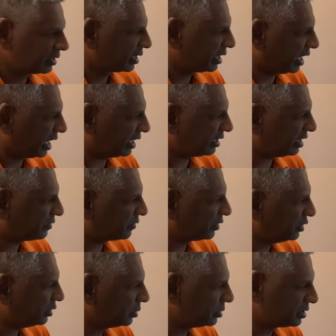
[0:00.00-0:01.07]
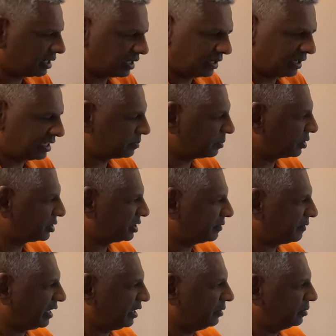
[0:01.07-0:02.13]
and therefore use an exposure
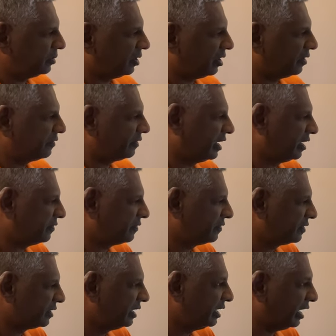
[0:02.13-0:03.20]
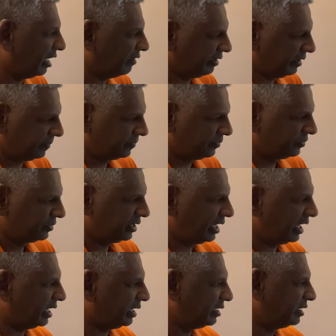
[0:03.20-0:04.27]
value of f/11,
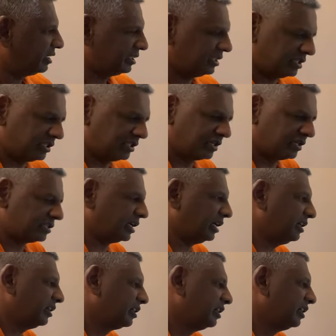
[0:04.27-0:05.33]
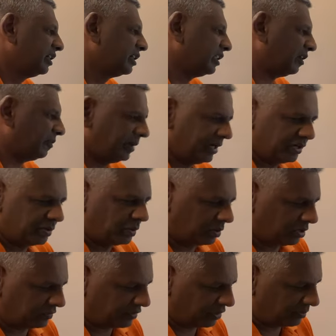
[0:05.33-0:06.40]
and this is the result. Now I made a note
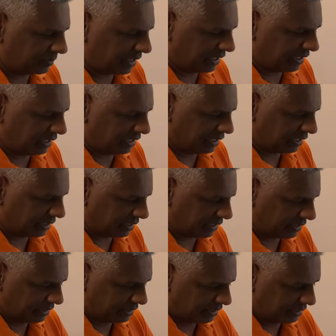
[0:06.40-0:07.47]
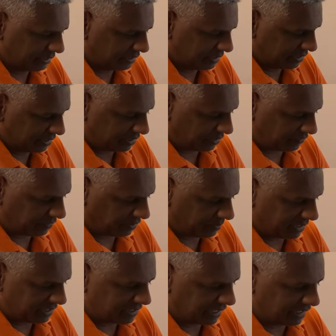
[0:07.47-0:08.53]
of all my
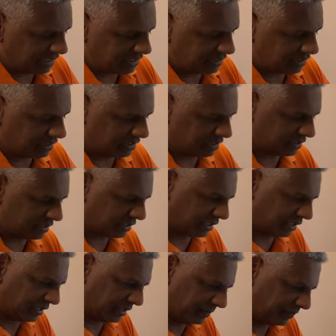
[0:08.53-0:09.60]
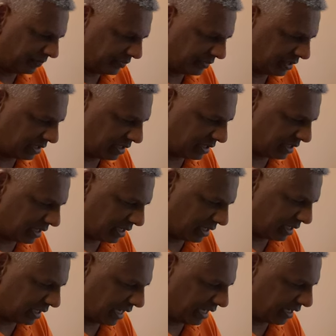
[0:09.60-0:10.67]
settings in this little
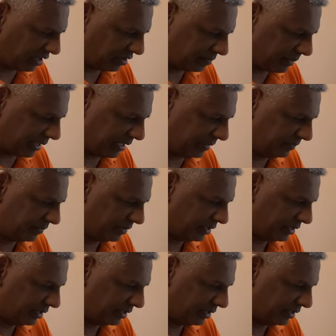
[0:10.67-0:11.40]
diary of mine.